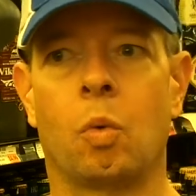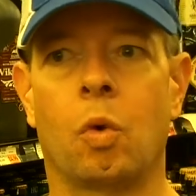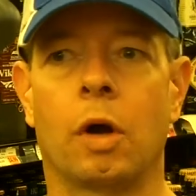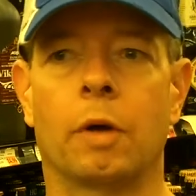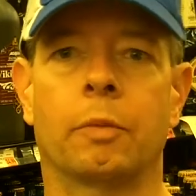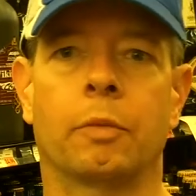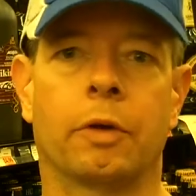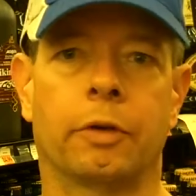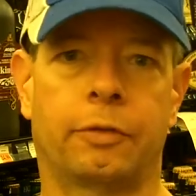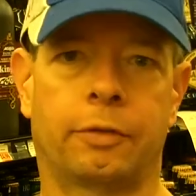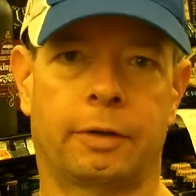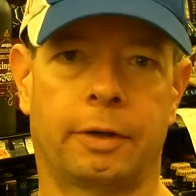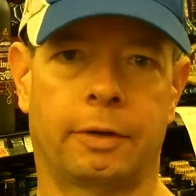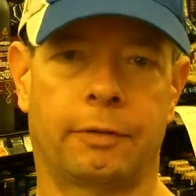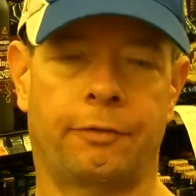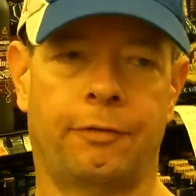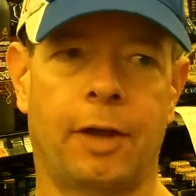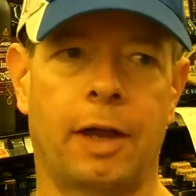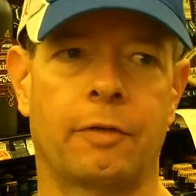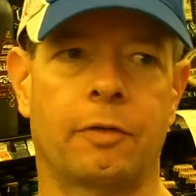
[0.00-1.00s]
one was
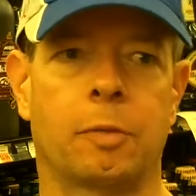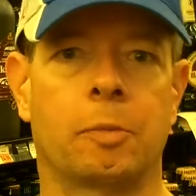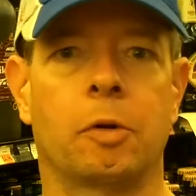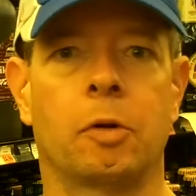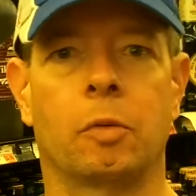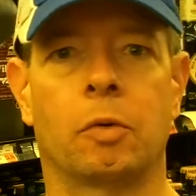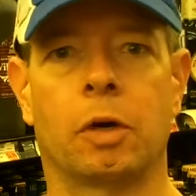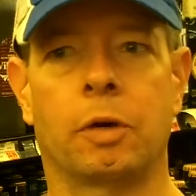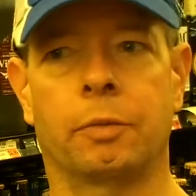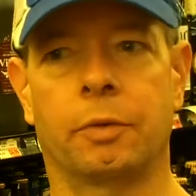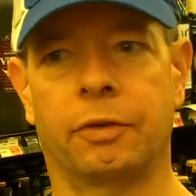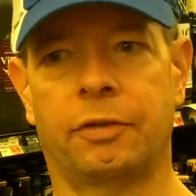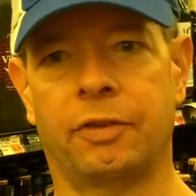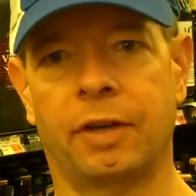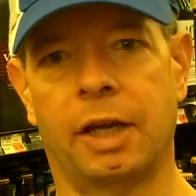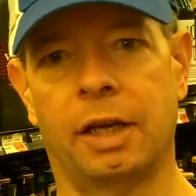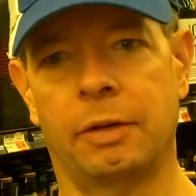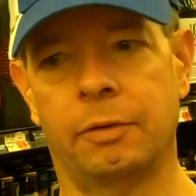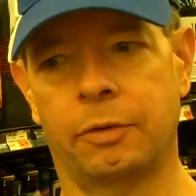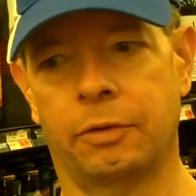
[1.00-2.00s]
favorable, one was
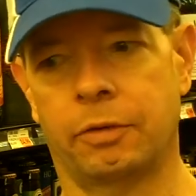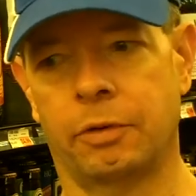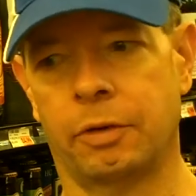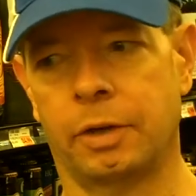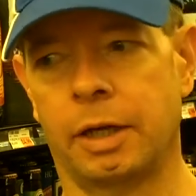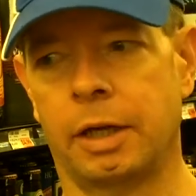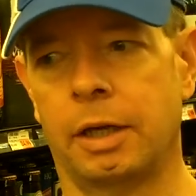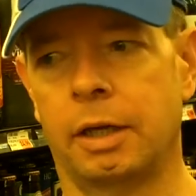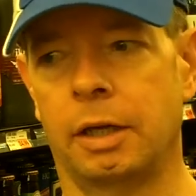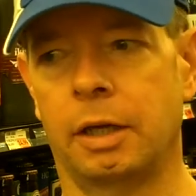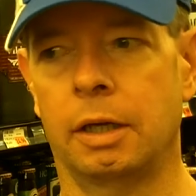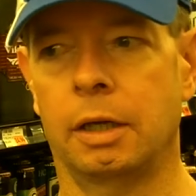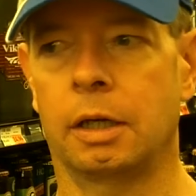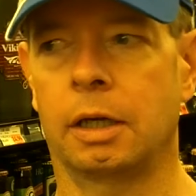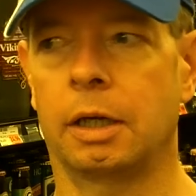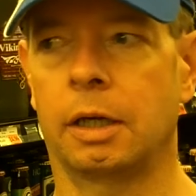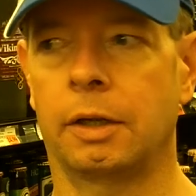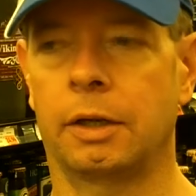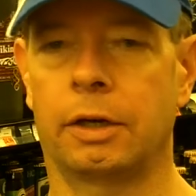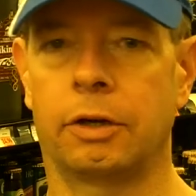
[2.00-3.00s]
saying it was okay.
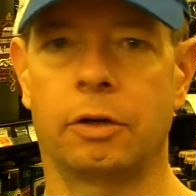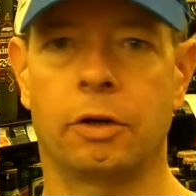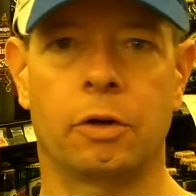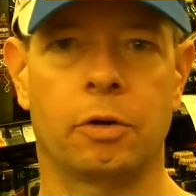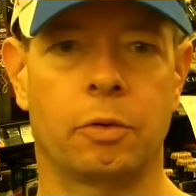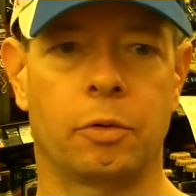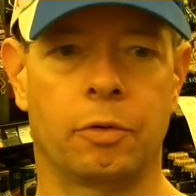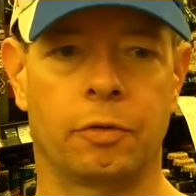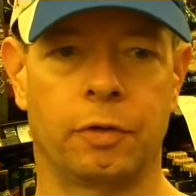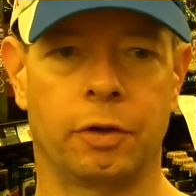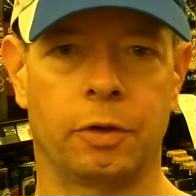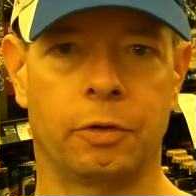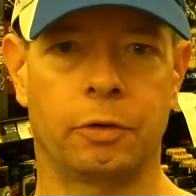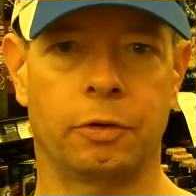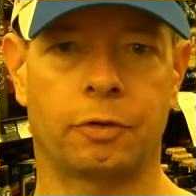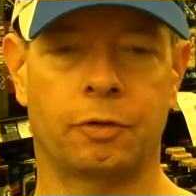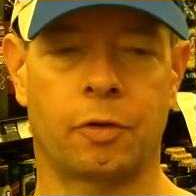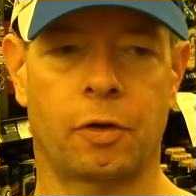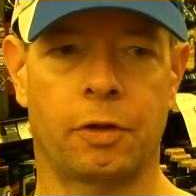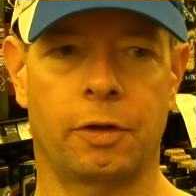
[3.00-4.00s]
Uh, there are no
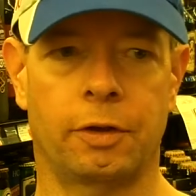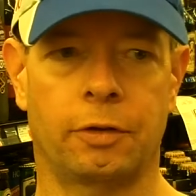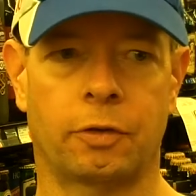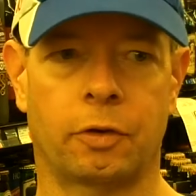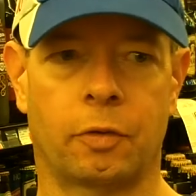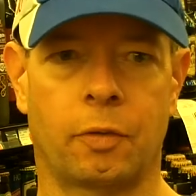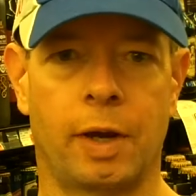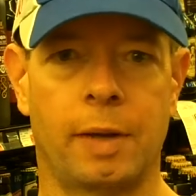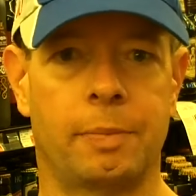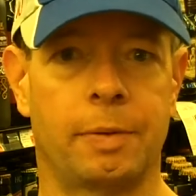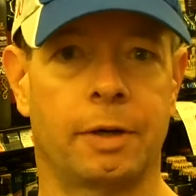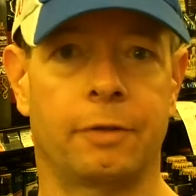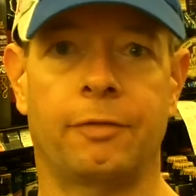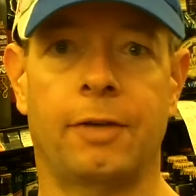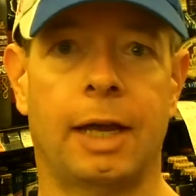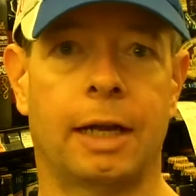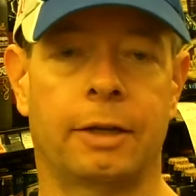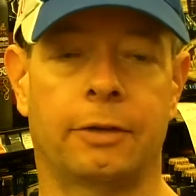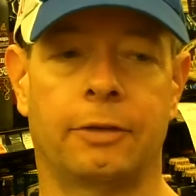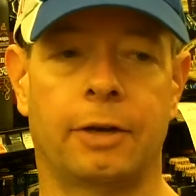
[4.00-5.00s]
reviews for this on Rapier. In
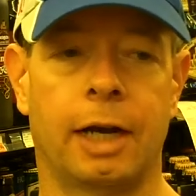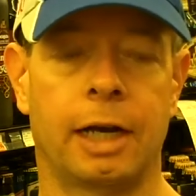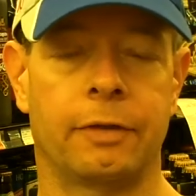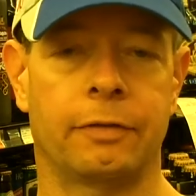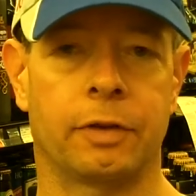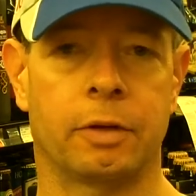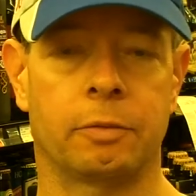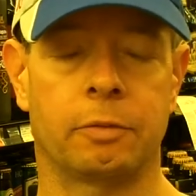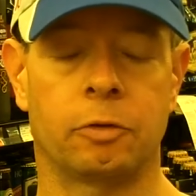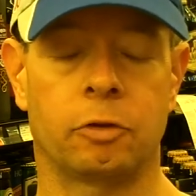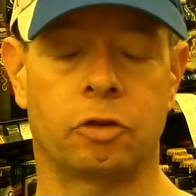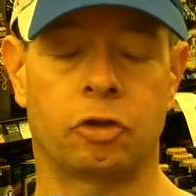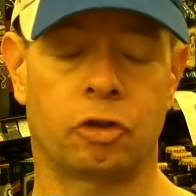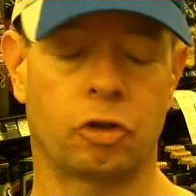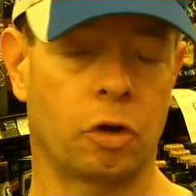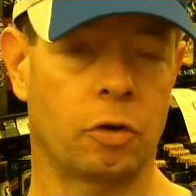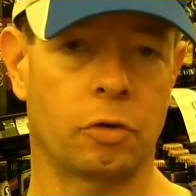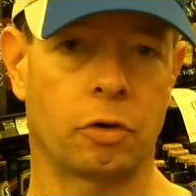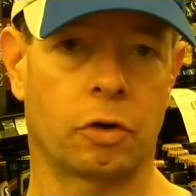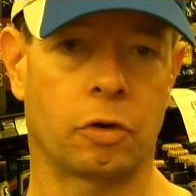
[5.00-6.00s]
fact, it's not even
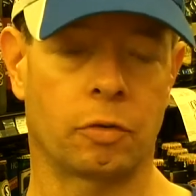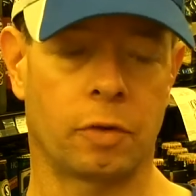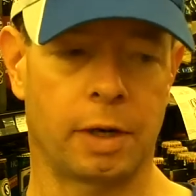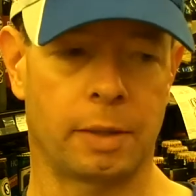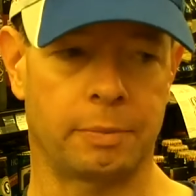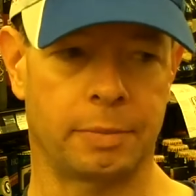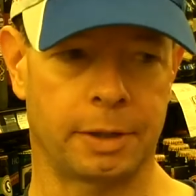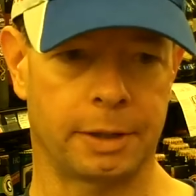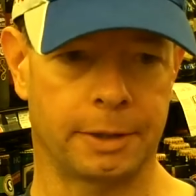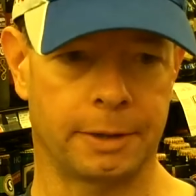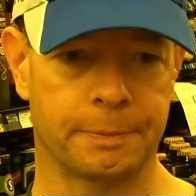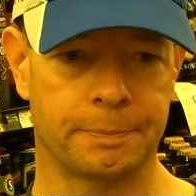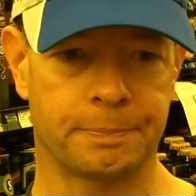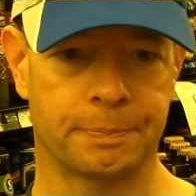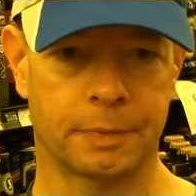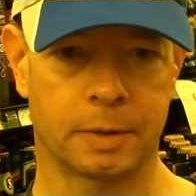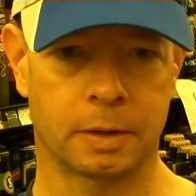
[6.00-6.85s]
shown on Rapier